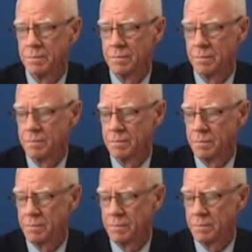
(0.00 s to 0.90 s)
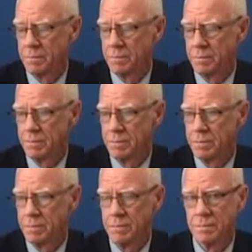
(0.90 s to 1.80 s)

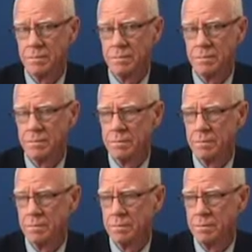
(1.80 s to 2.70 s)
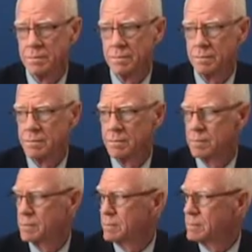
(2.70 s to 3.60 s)

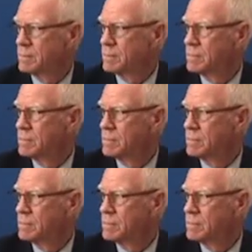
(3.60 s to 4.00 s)
(silent)